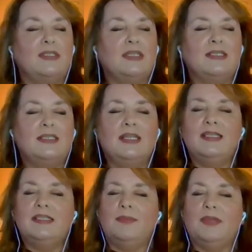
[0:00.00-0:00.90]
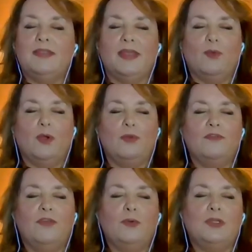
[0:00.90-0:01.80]
It doesn't need to be there while we're
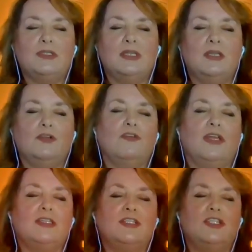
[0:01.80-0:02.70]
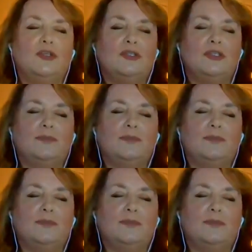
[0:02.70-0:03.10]
focusing on gratitude.